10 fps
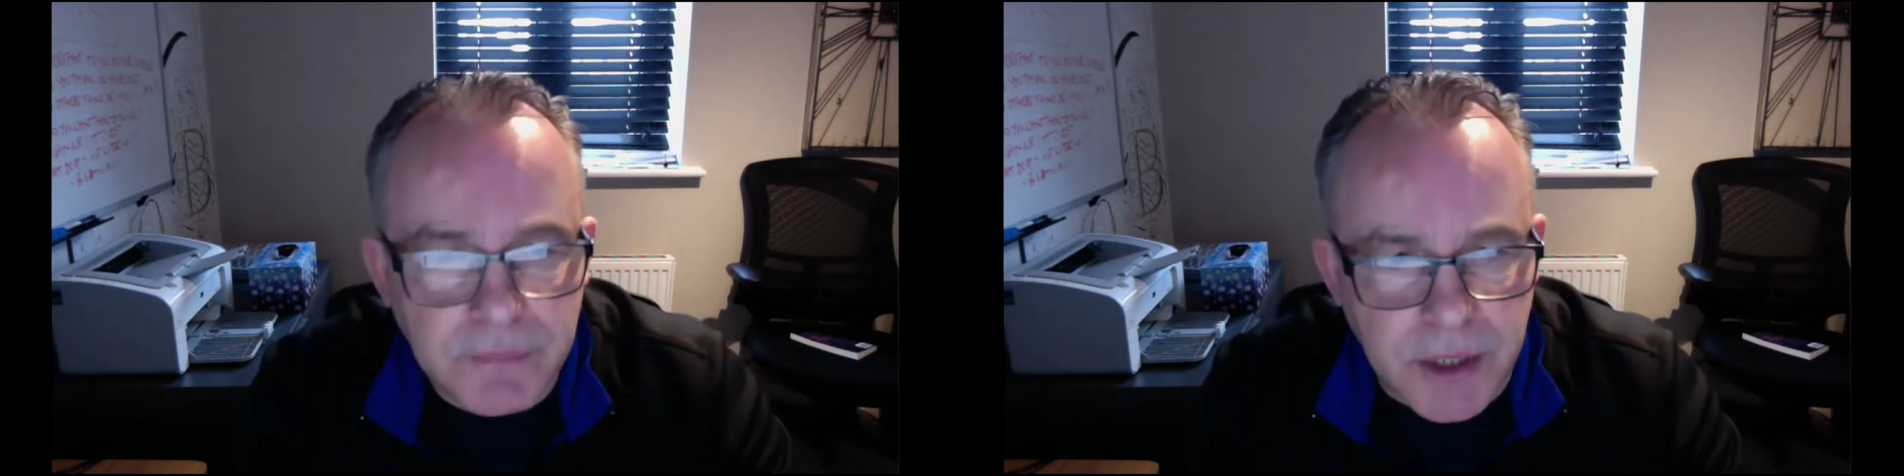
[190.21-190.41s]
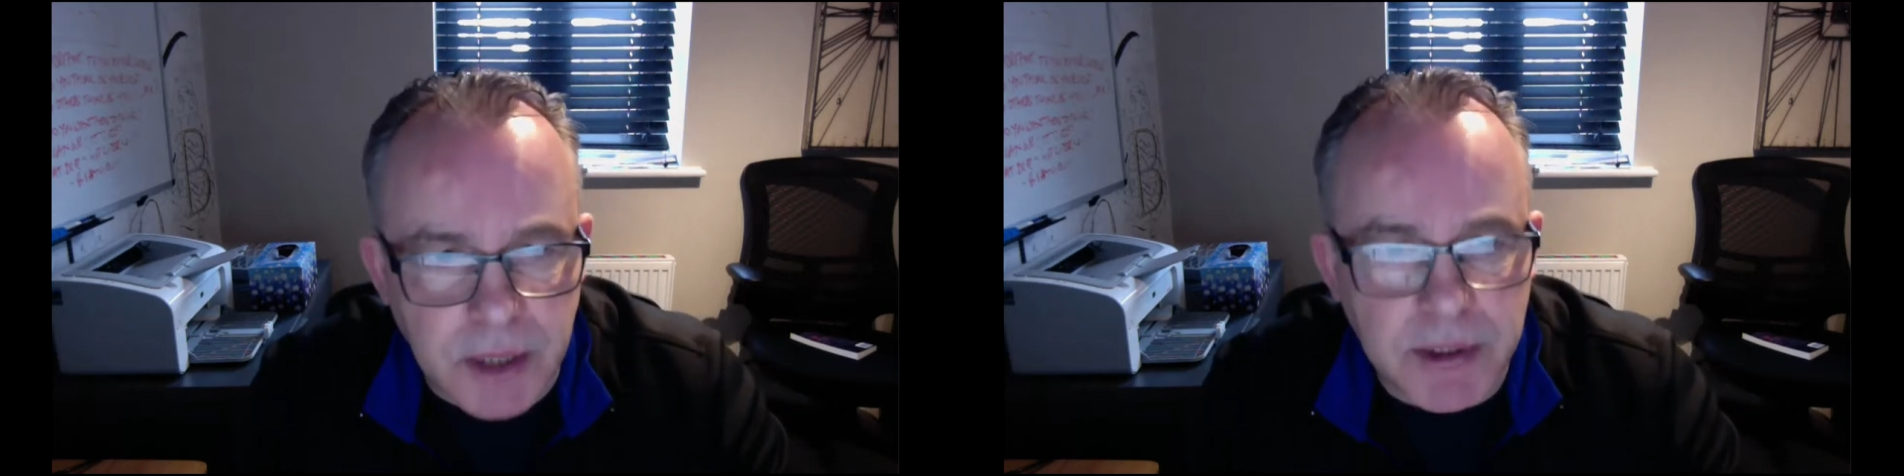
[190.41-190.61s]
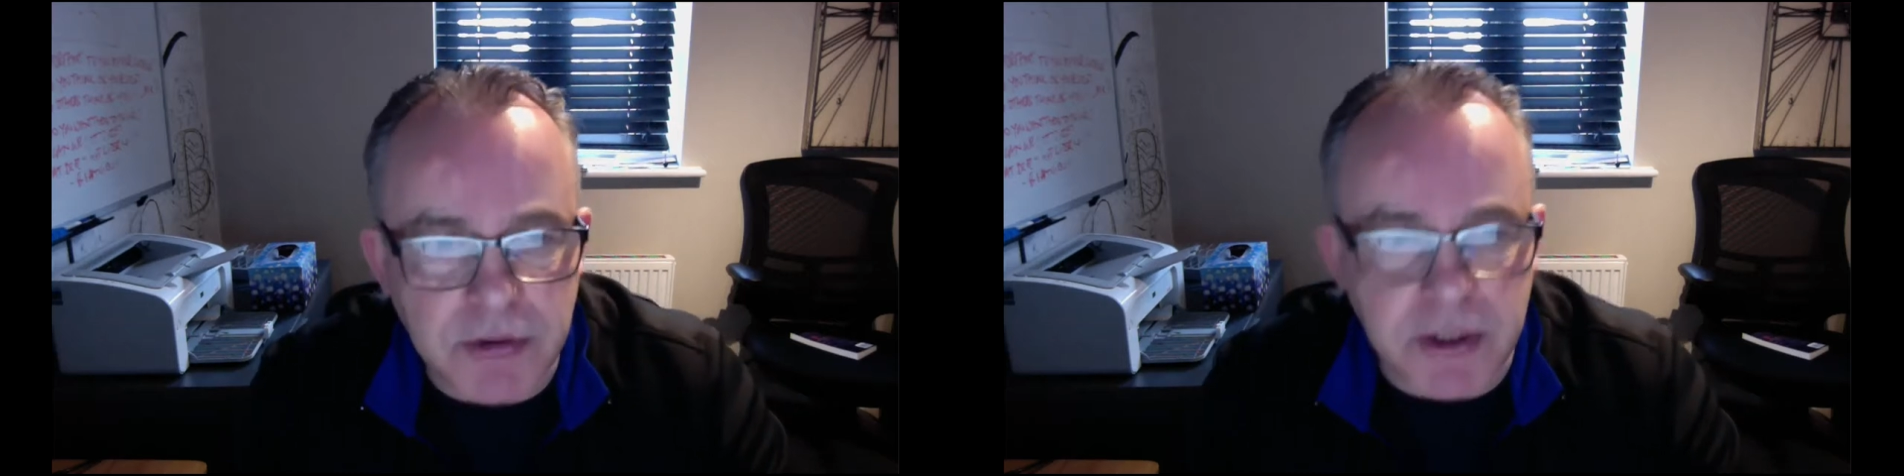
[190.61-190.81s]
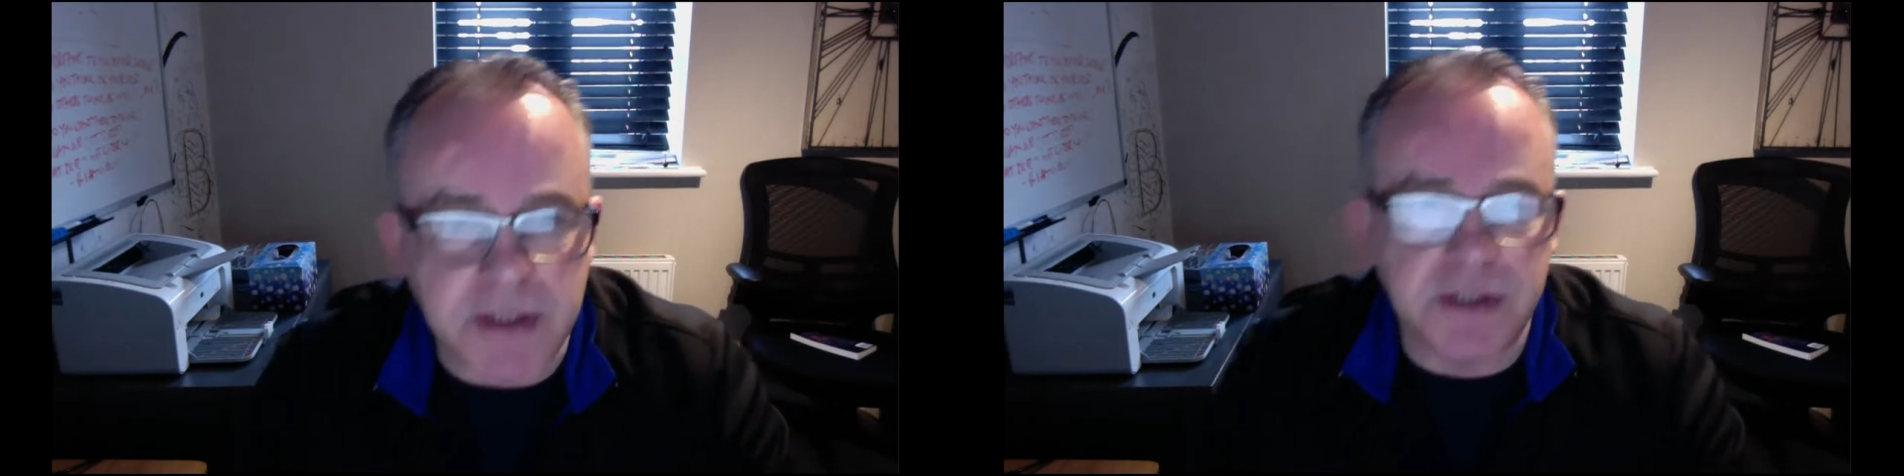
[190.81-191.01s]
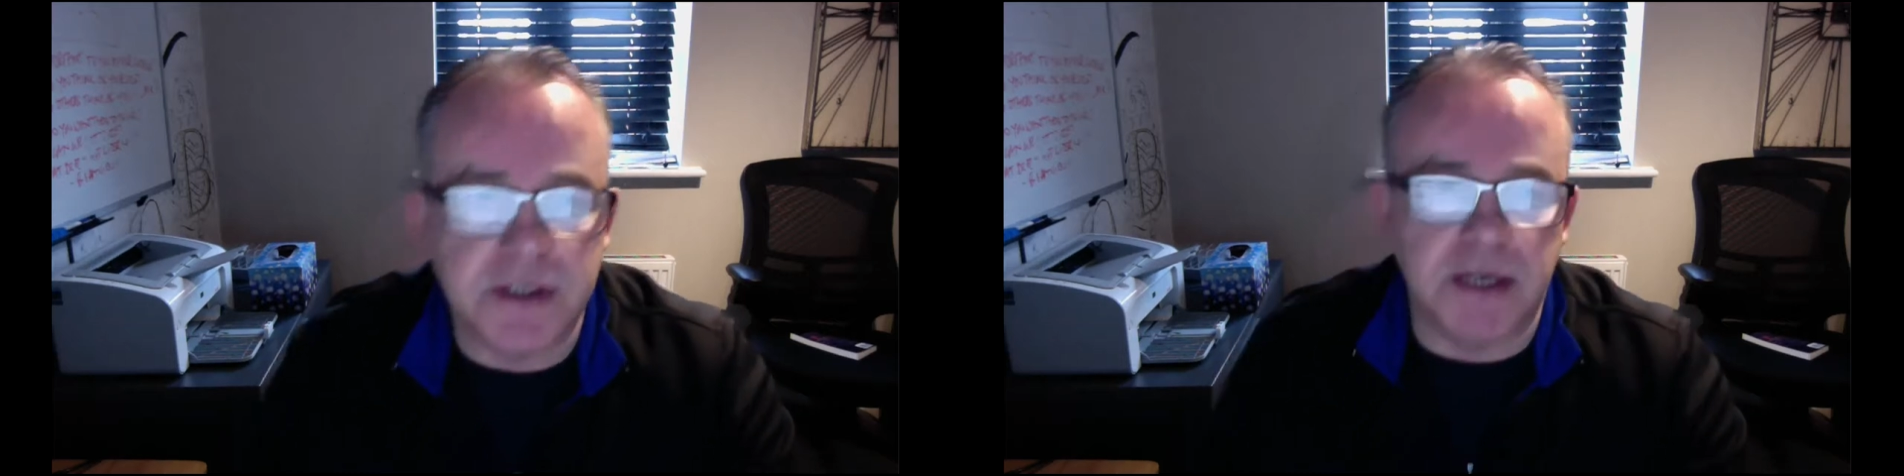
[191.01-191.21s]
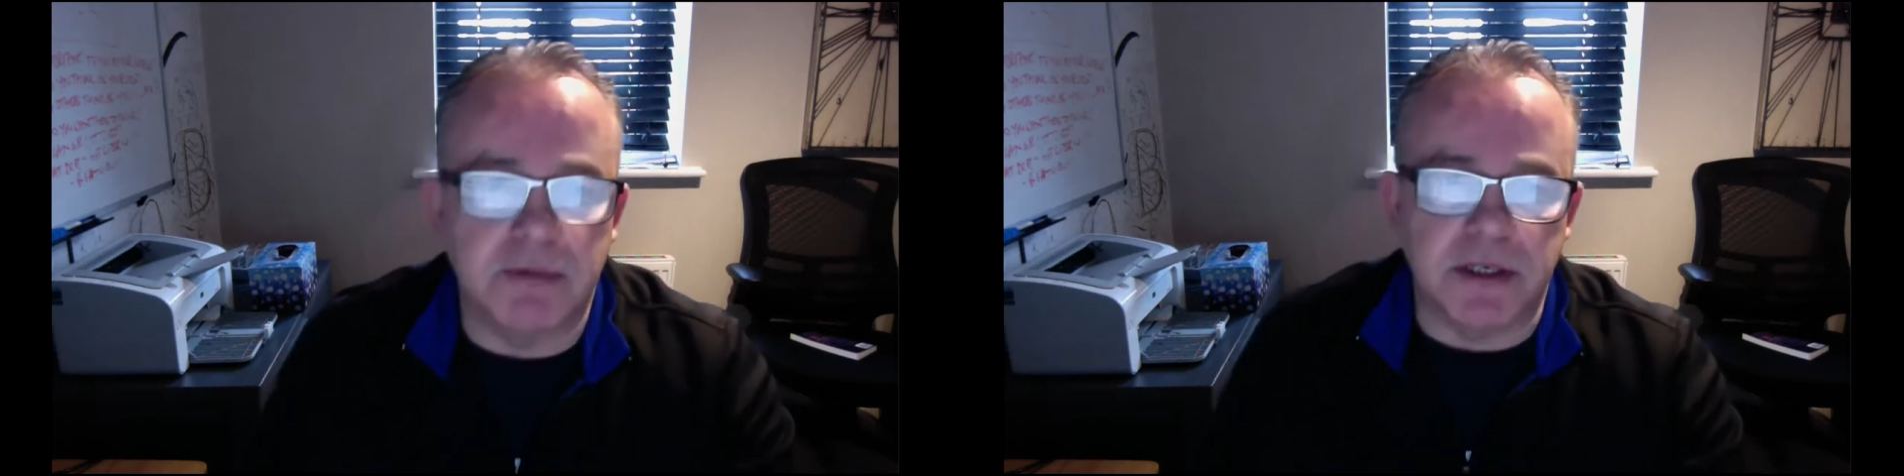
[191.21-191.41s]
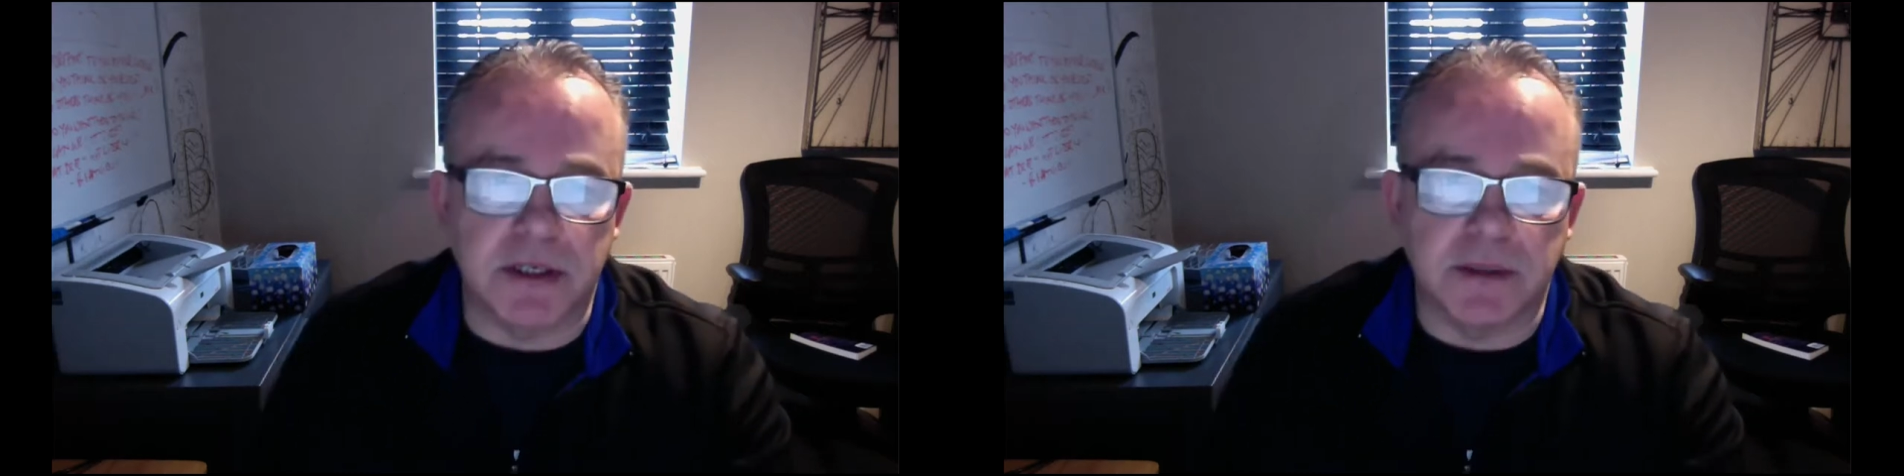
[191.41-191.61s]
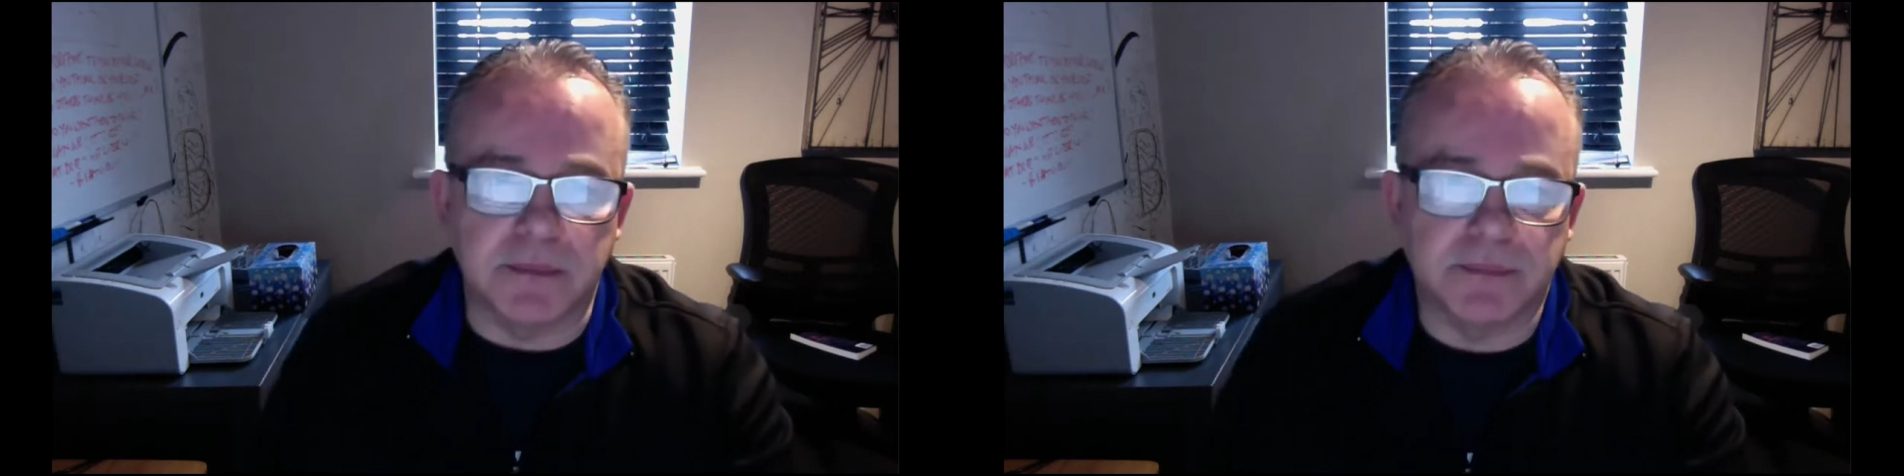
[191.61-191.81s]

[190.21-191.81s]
they'll be treated seriously.